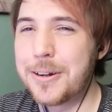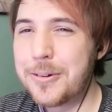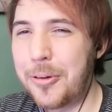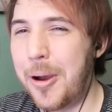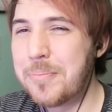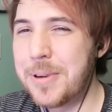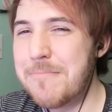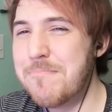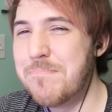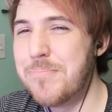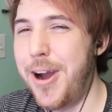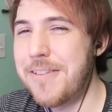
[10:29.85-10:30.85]
a
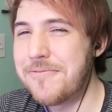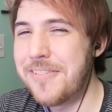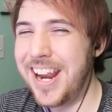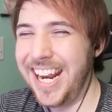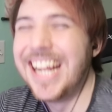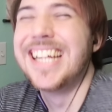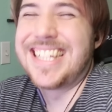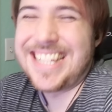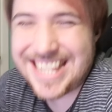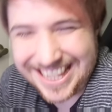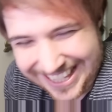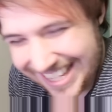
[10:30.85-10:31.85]
grumpy butt face.